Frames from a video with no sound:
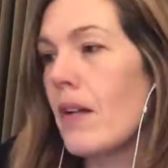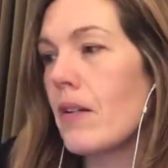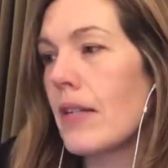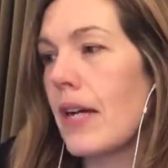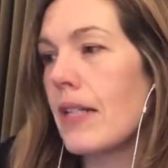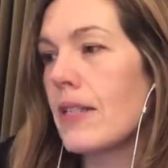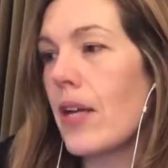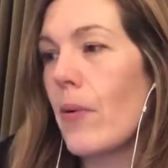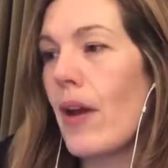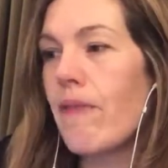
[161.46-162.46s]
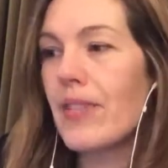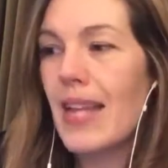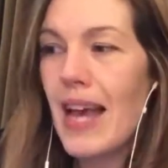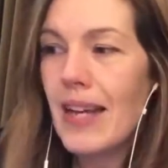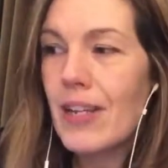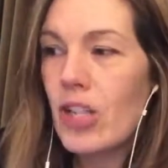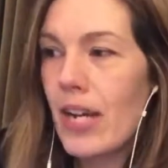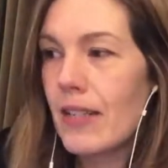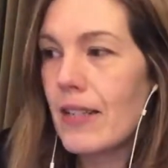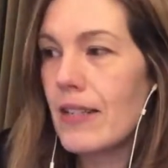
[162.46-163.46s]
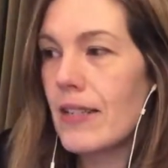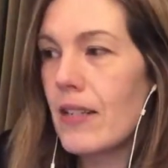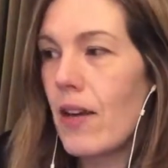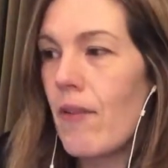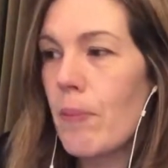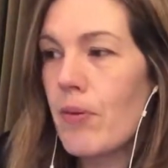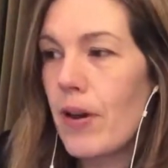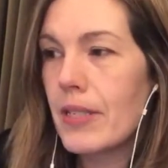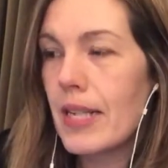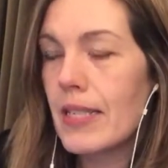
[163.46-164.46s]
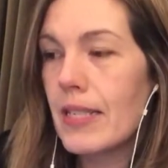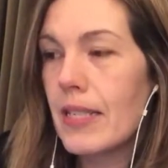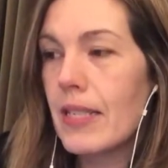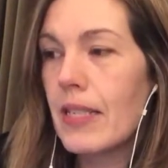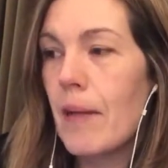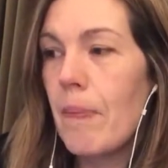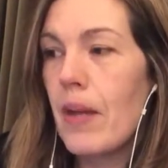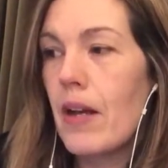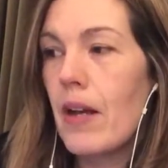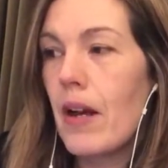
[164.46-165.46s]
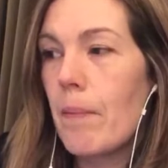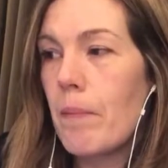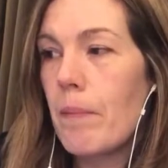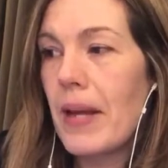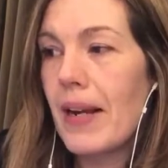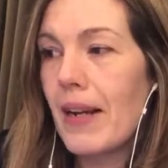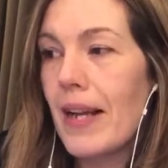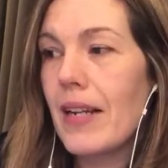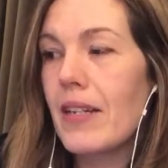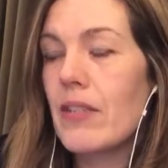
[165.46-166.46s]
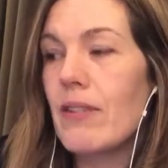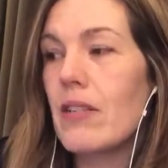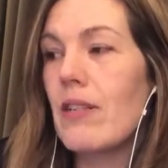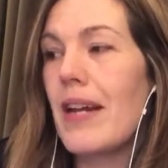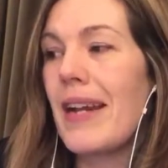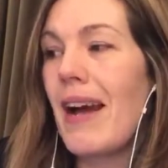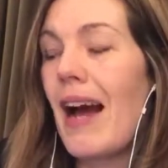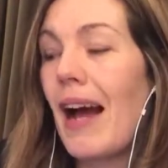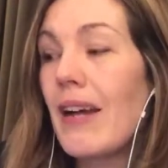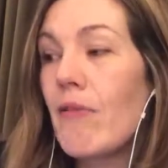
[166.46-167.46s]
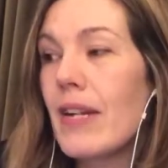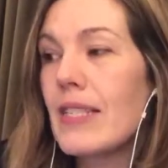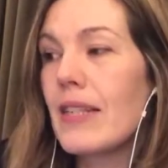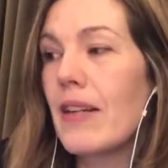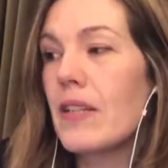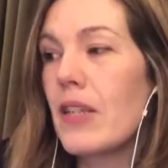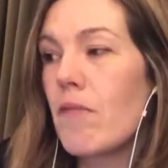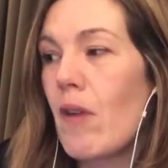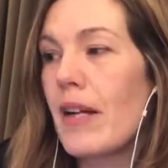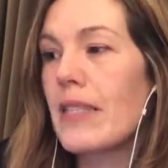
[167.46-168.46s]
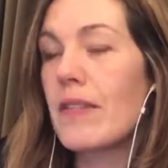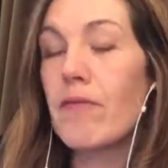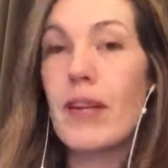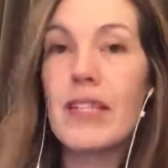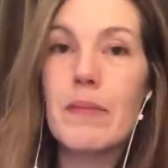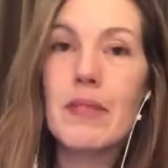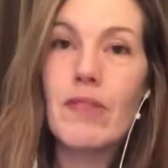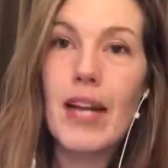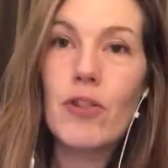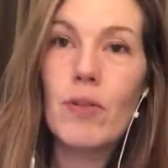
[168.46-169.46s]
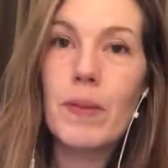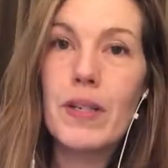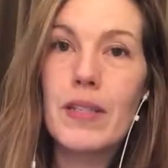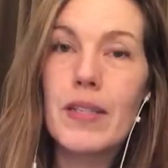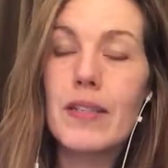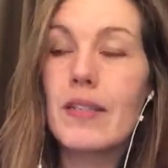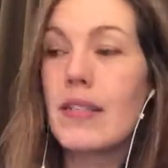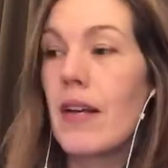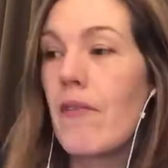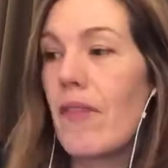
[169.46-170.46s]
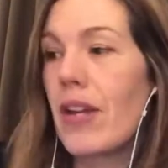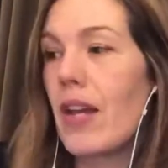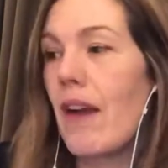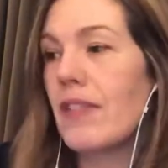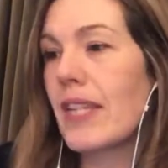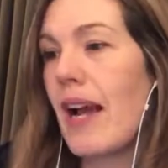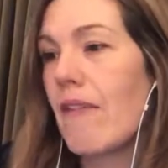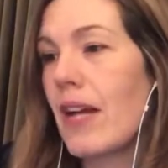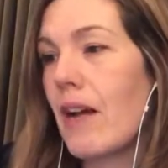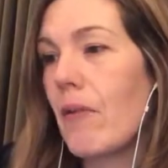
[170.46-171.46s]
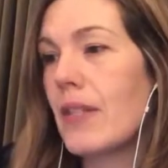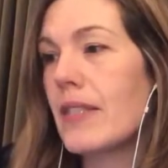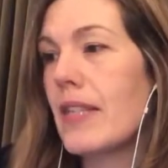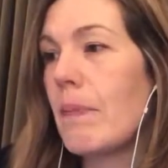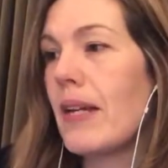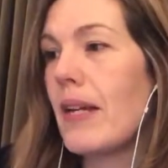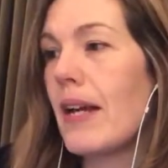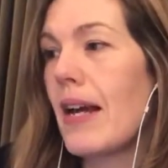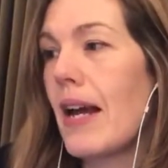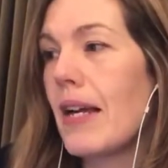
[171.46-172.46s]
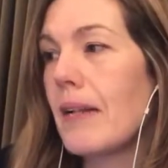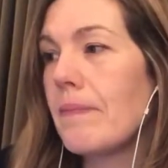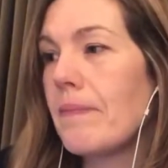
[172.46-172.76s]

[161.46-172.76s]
Okay, so if there's any chance of a processing being likely to result in a high risk to the rights and freedoms of natural persons, then you have to carry out a DPIA.